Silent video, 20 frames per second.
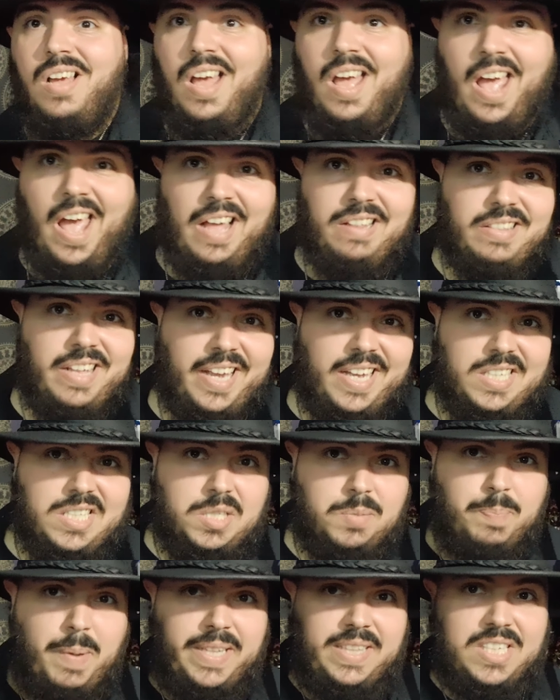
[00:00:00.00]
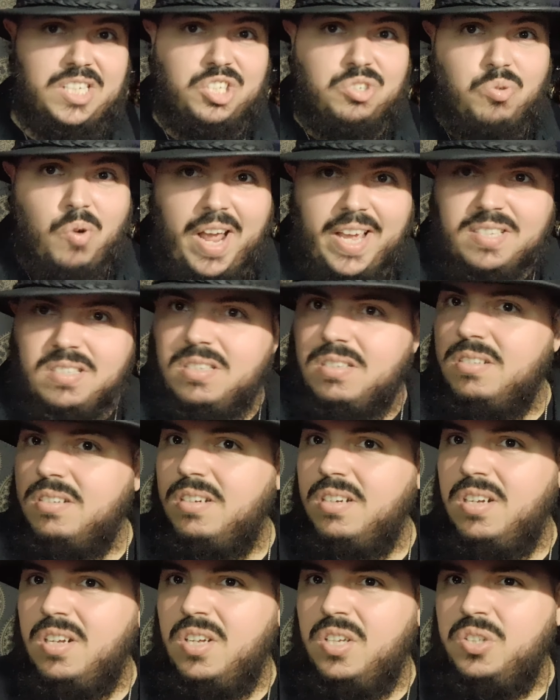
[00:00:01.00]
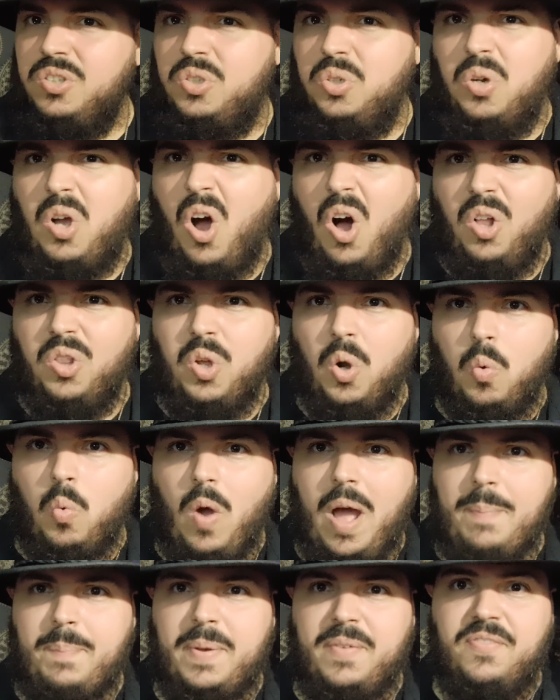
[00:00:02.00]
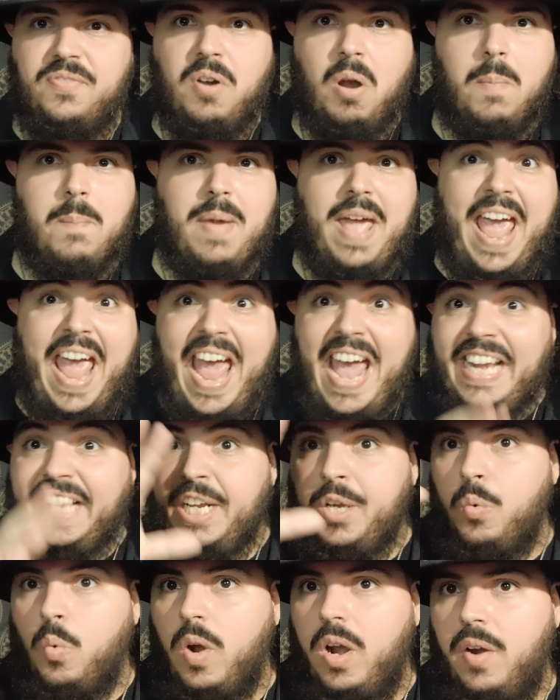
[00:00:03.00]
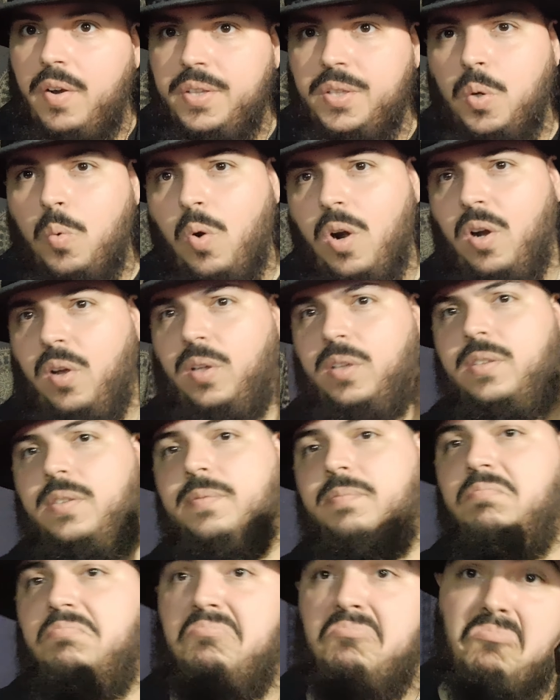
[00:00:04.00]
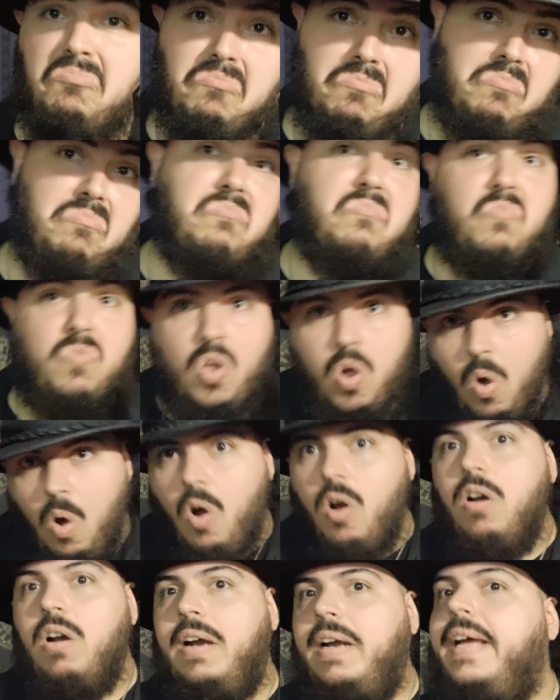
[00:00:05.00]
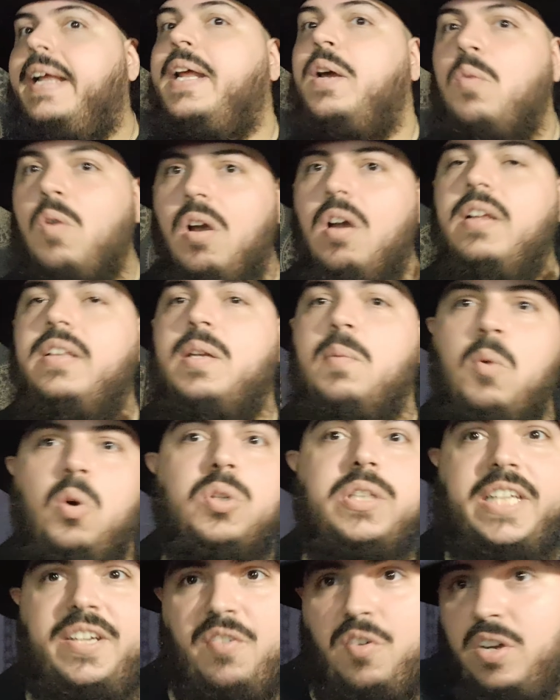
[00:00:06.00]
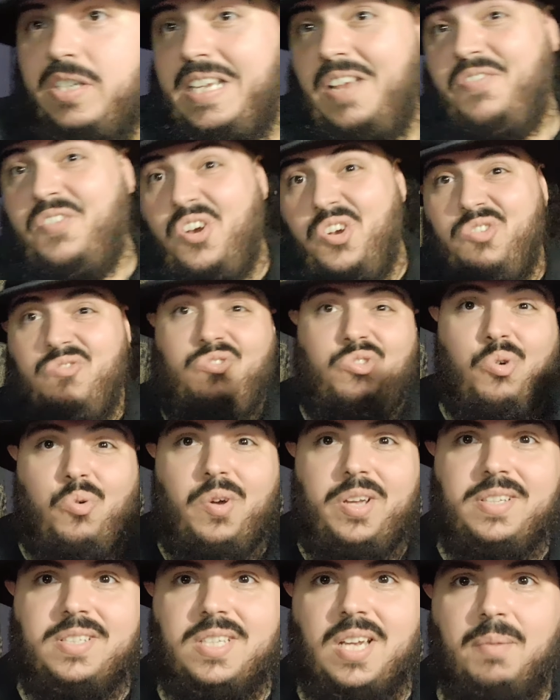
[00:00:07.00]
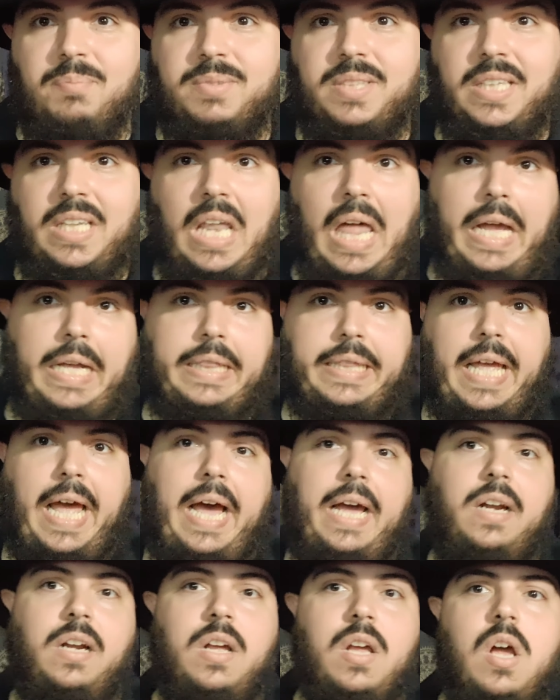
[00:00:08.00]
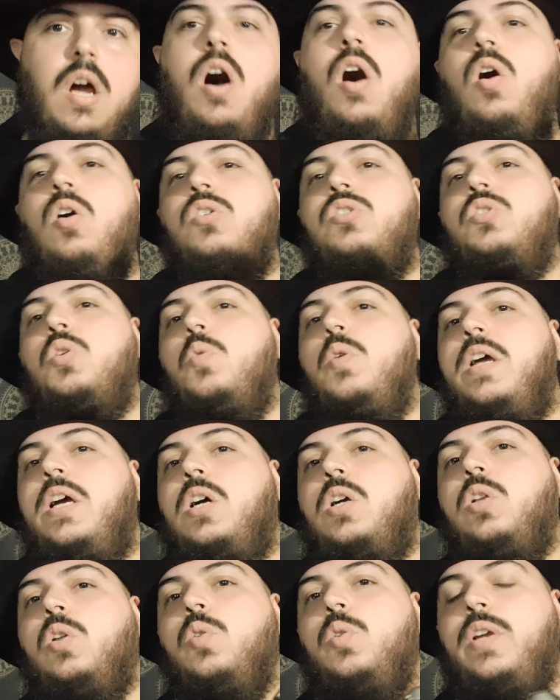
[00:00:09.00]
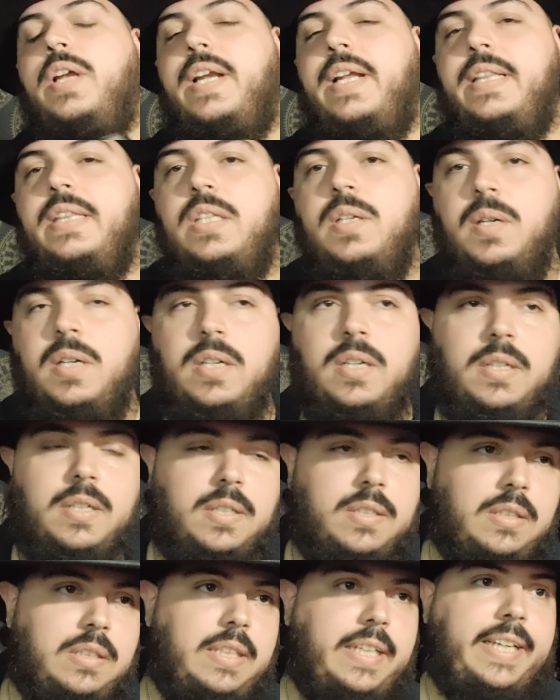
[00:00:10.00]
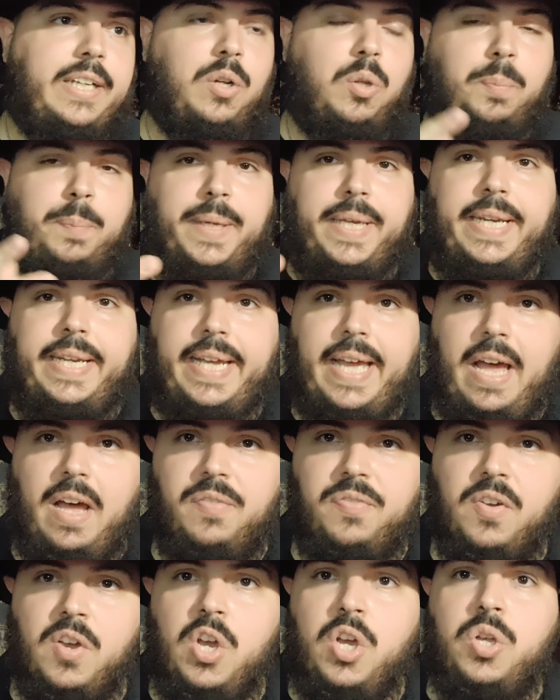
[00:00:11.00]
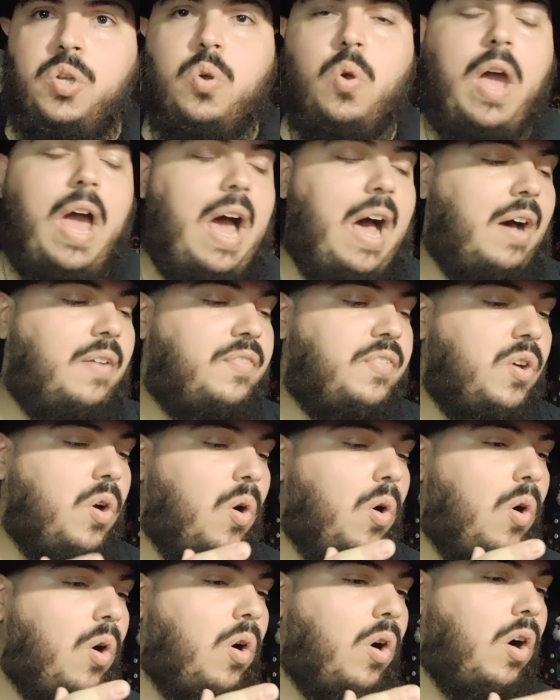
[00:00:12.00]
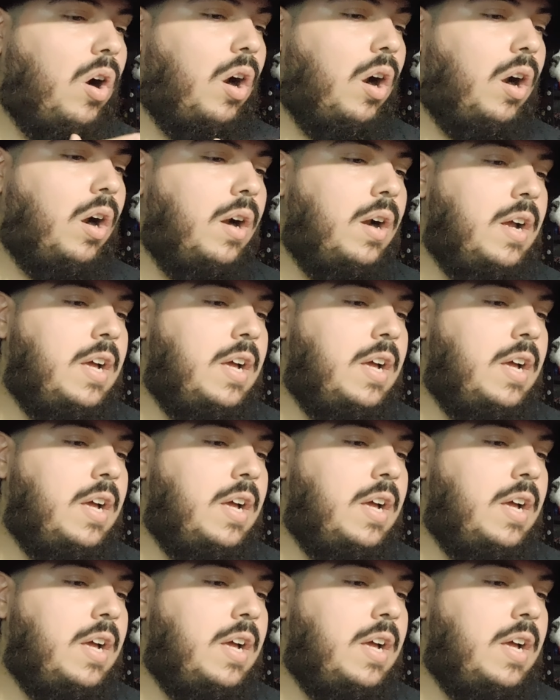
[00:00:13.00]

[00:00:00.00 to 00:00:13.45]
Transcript: and they can spend the stress to call their weapon from anywhere in the world. or anywhere in the multiverse if you're doing something like that. Also included in the little PDF, you have your